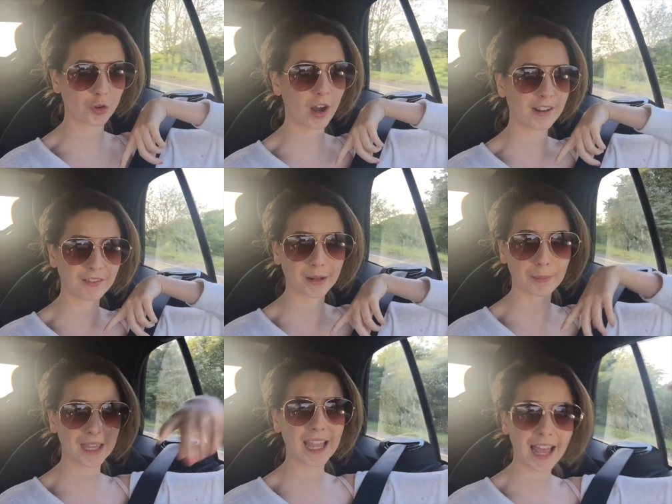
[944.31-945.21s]
driving
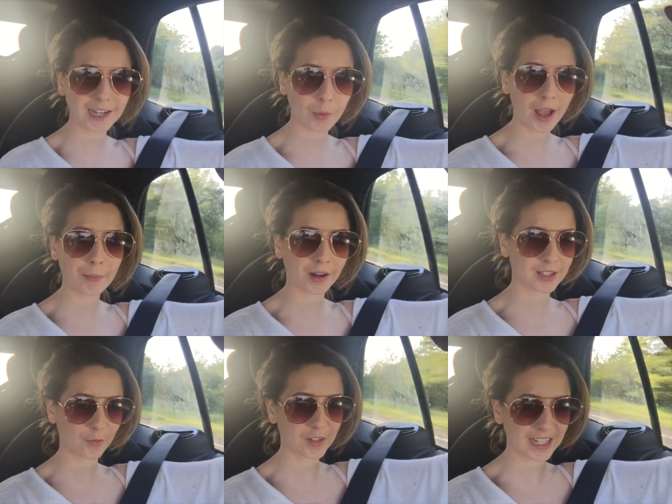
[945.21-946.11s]
me anywhere
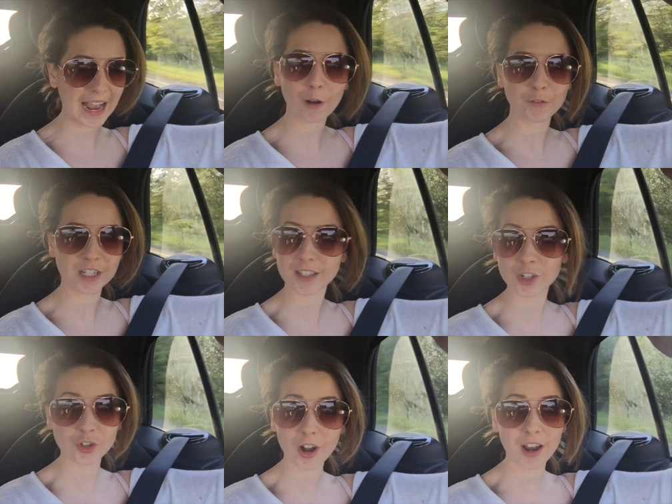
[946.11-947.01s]
because obviously Alfie
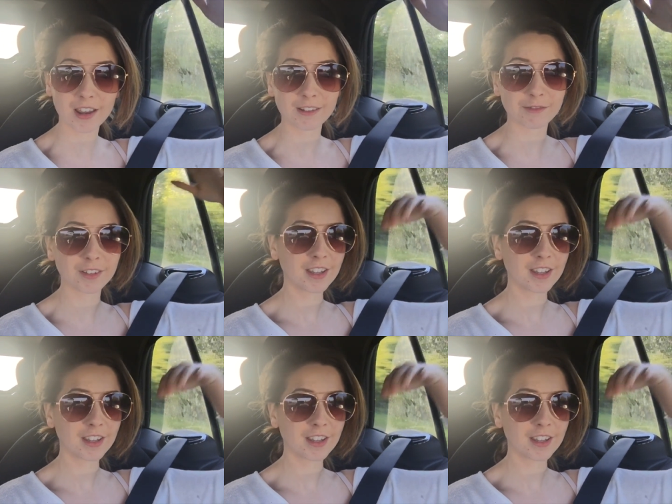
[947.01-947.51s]
doesn't drive.